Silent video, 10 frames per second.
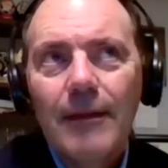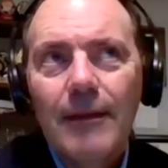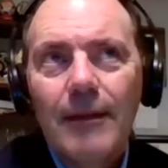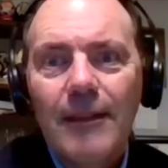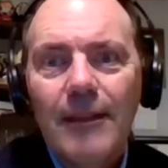
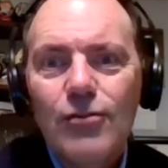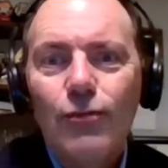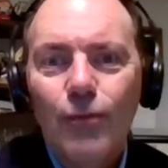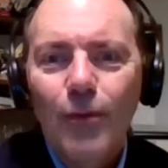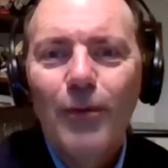uh,
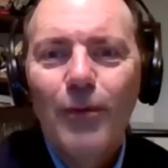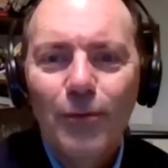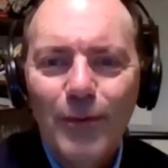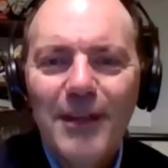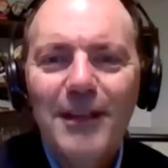this role
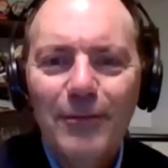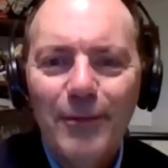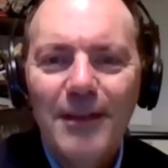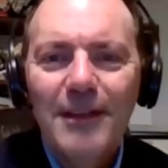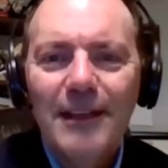really,
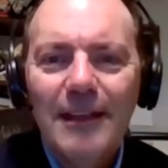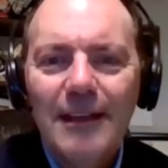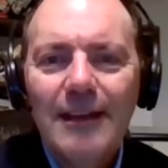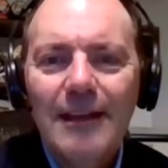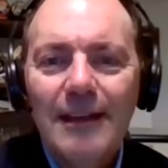really,
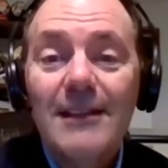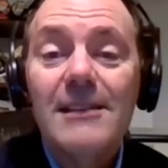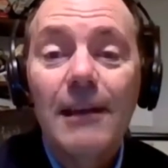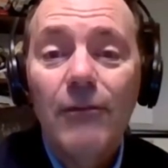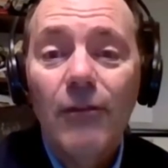uh,
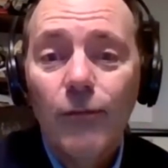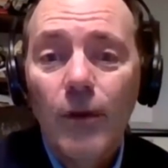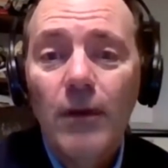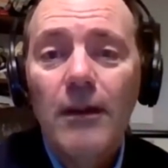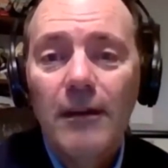this type of
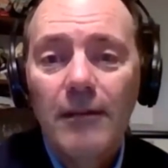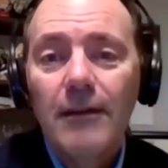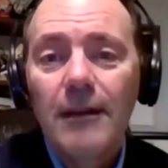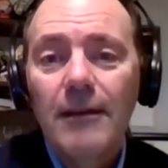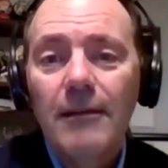work
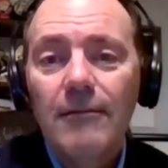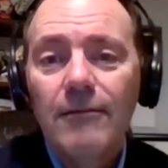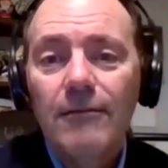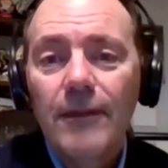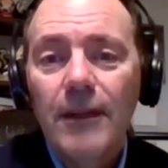uh,
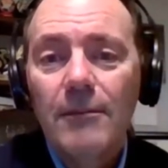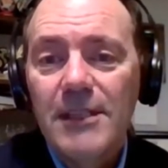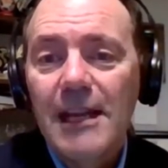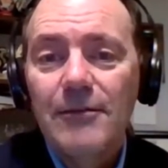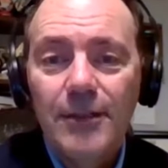
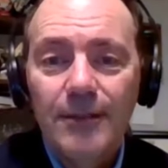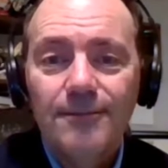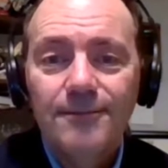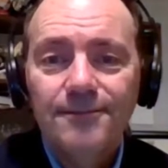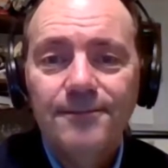comes down to.
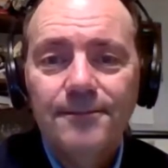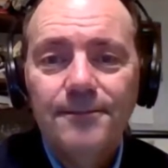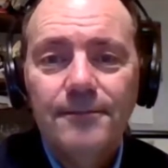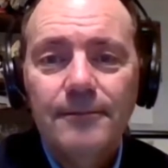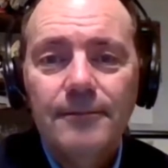
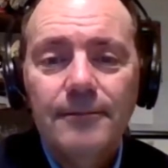Mm,